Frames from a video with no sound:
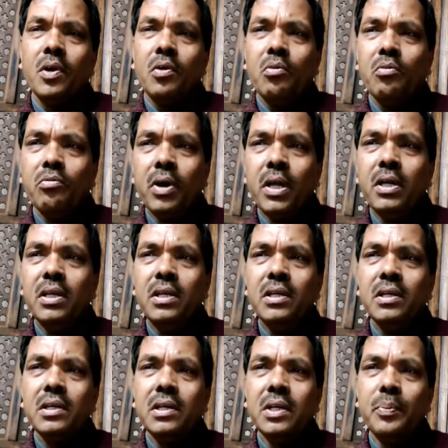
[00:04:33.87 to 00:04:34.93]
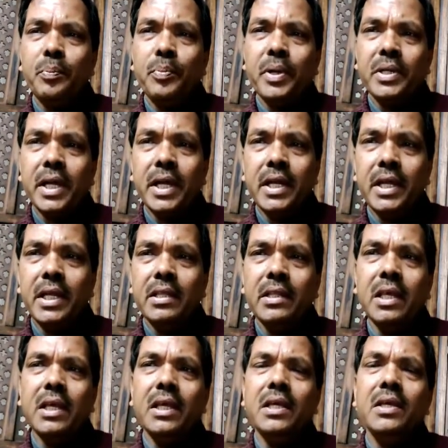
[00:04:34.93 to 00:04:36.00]
one representing
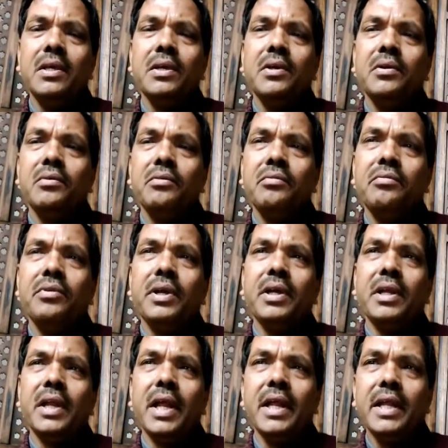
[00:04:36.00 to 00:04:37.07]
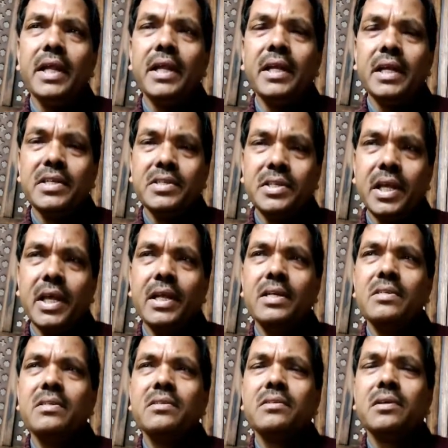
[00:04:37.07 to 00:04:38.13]
the federated
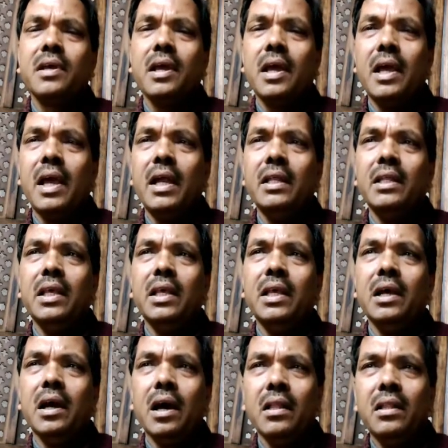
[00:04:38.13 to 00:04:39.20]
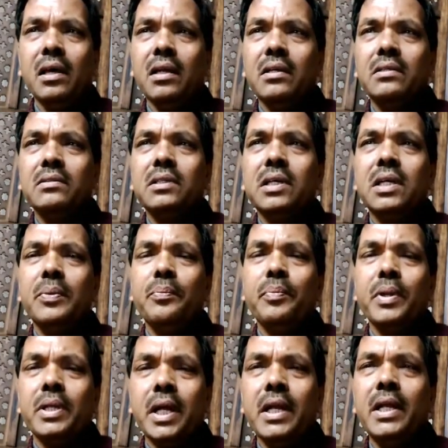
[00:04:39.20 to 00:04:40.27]
states and the other
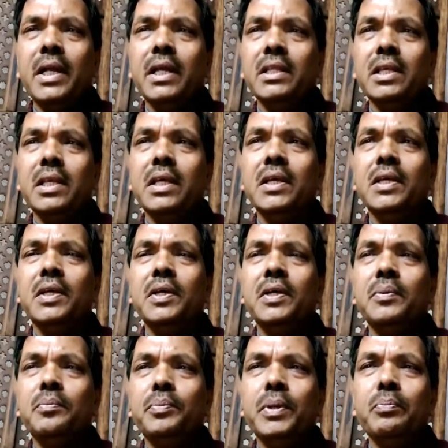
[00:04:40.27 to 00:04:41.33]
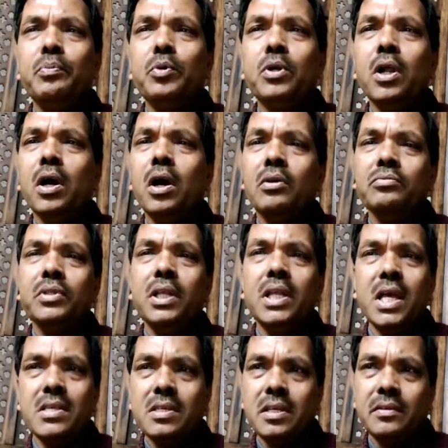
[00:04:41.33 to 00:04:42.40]
representing the people of the
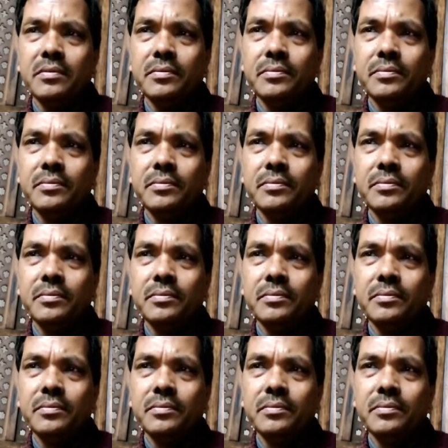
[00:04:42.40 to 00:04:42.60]
nation.